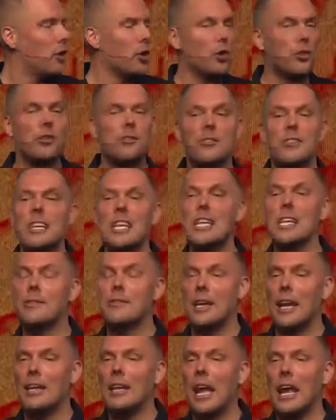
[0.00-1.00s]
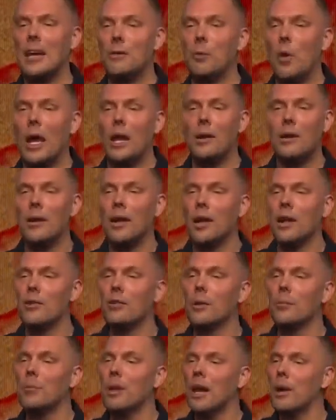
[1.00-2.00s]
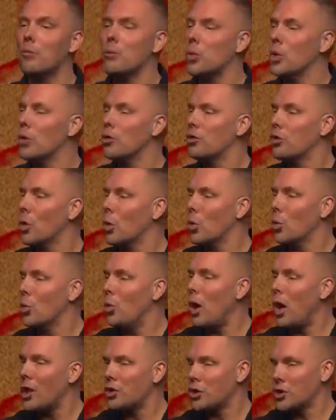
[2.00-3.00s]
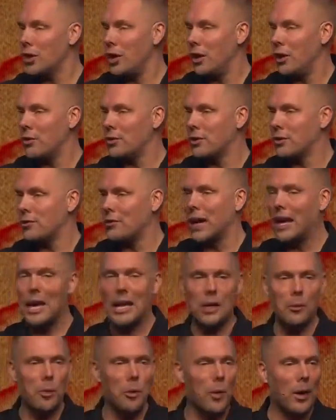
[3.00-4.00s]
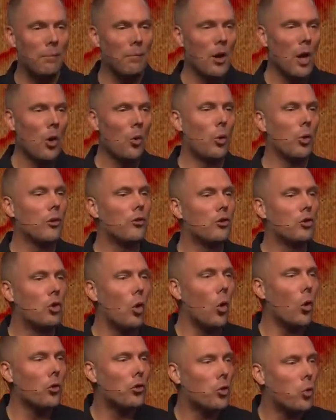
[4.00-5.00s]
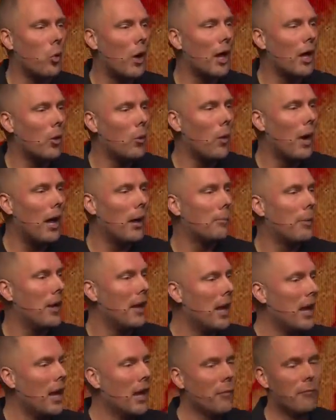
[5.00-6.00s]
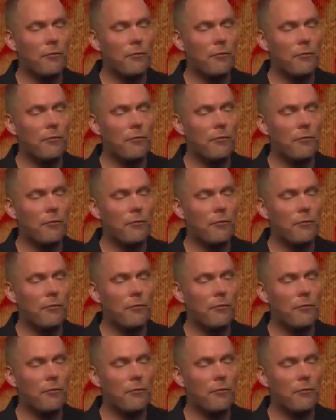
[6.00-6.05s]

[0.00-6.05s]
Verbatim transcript: They're seeds, and sometimes we're so rushed in our society. We want results right away, but